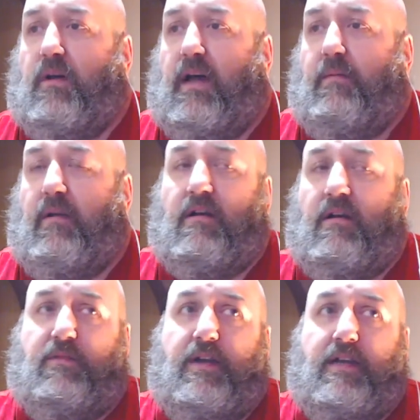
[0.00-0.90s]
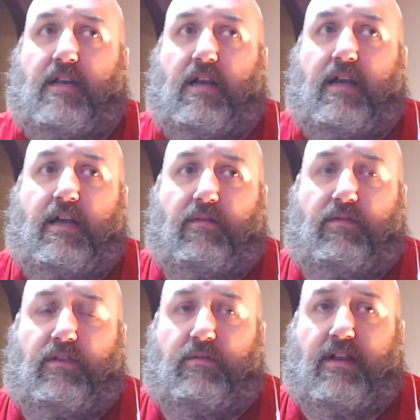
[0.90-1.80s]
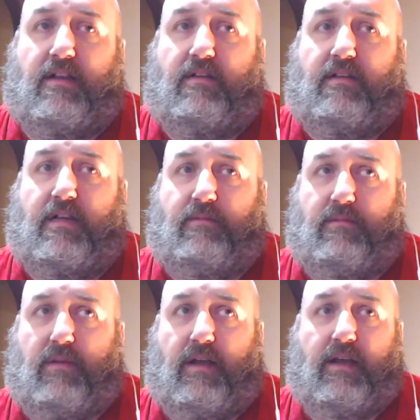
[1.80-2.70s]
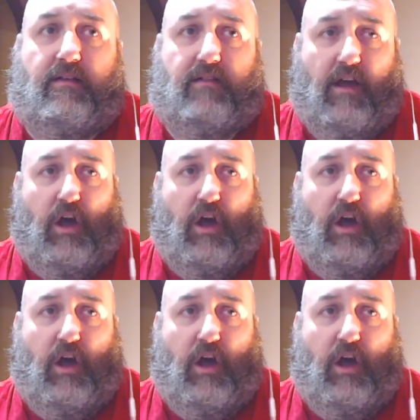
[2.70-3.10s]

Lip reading: I know it's a feeder league of substandard teams and players,